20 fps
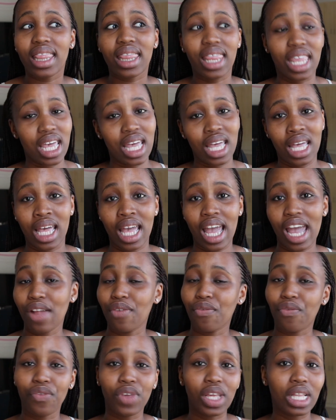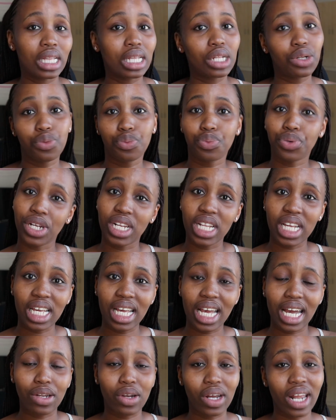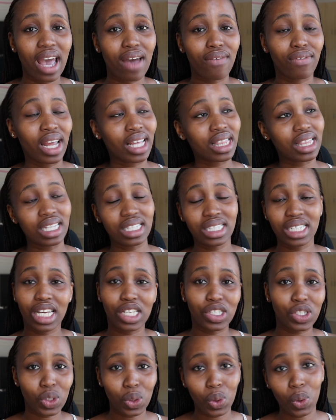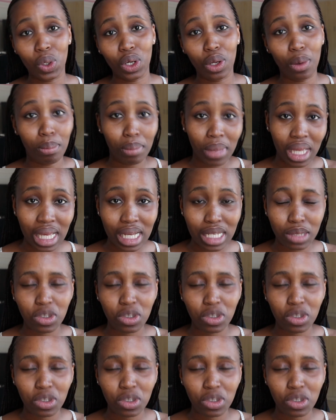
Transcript: thing and feel a little pretty and not have like the attention all on me,